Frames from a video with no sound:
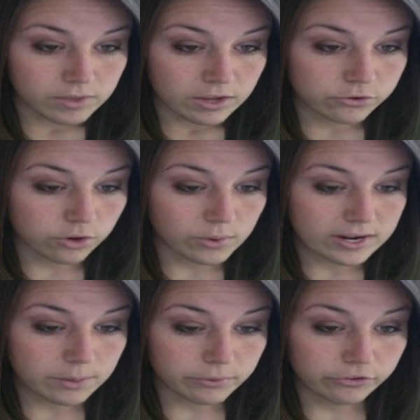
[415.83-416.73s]
so we
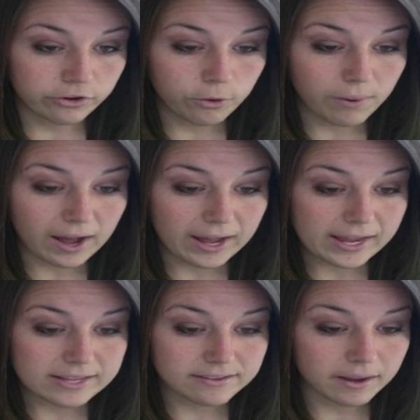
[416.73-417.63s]
end up with 2
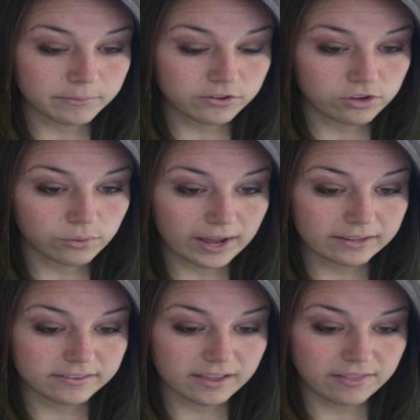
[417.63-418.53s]
pi times
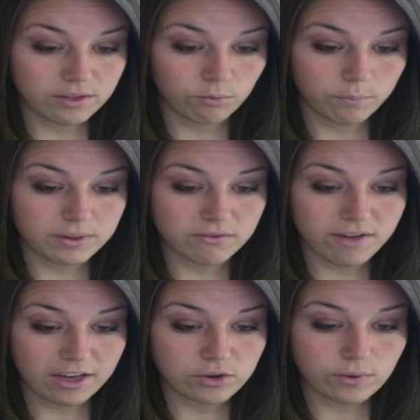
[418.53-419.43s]
2x, and then we'll be
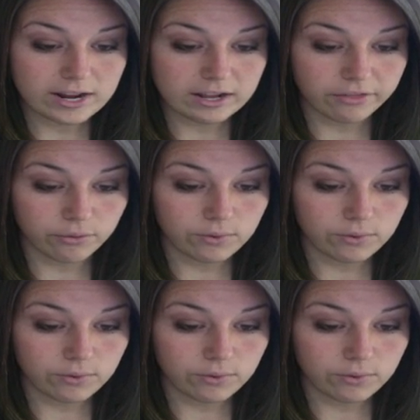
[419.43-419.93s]
evaluating on the